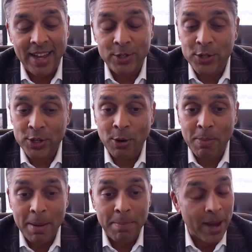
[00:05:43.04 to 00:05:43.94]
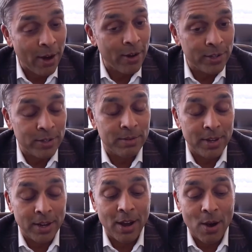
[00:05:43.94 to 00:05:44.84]
so my parents,
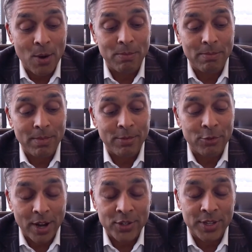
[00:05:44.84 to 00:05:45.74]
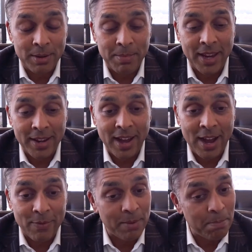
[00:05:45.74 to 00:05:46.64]
trusted me
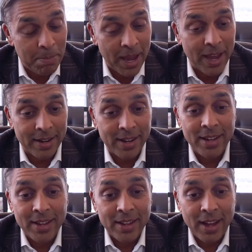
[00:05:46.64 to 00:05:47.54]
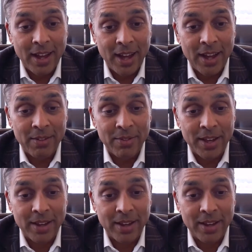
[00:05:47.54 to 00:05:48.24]
enough and bet the